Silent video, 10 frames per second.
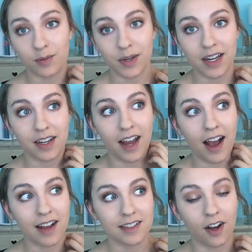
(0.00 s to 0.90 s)
week. Yeah,
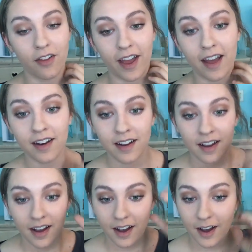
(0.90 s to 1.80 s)
I saw that.
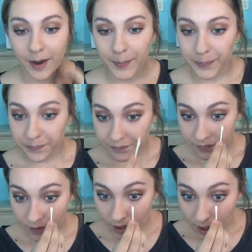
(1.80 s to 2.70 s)

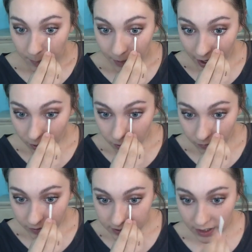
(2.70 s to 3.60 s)
But I don't know
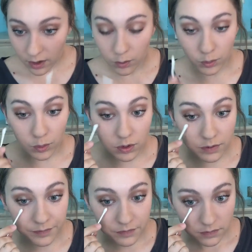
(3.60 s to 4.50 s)
if there's, like, a rule